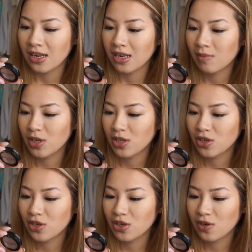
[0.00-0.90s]
number
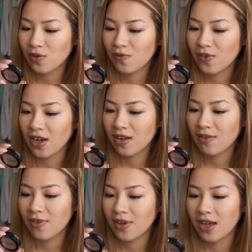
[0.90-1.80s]

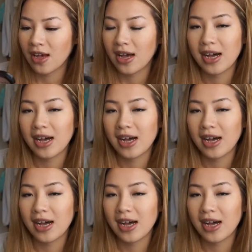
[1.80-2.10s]
225.